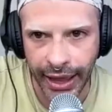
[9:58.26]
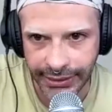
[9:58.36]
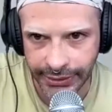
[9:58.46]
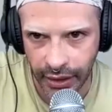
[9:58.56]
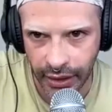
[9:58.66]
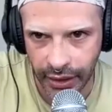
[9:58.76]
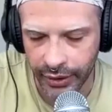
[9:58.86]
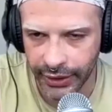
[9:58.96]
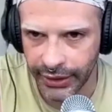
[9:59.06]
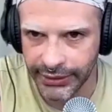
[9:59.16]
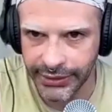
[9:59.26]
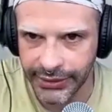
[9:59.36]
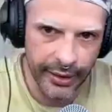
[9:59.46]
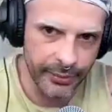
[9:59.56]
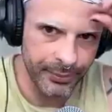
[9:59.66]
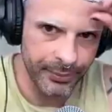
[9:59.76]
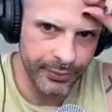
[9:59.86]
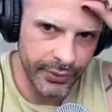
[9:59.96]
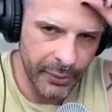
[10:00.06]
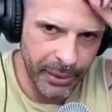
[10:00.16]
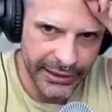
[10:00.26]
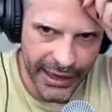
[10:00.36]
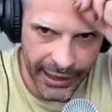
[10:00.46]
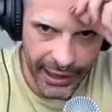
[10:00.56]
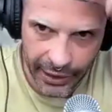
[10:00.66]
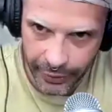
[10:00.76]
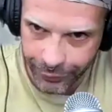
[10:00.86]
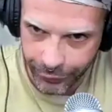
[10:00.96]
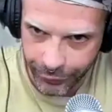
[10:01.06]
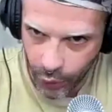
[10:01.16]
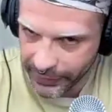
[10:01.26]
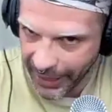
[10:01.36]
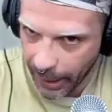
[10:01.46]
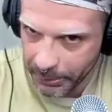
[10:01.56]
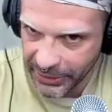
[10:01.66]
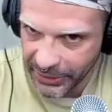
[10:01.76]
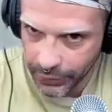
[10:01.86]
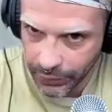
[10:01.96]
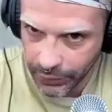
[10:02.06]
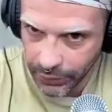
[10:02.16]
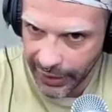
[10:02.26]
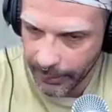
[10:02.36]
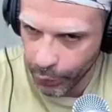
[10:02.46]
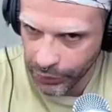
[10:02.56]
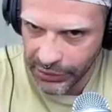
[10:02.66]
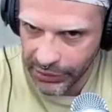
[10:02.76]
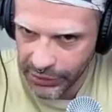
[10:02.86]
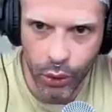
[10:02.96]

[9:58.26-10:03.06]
a headscarf, is a bandana from Capital that I bought in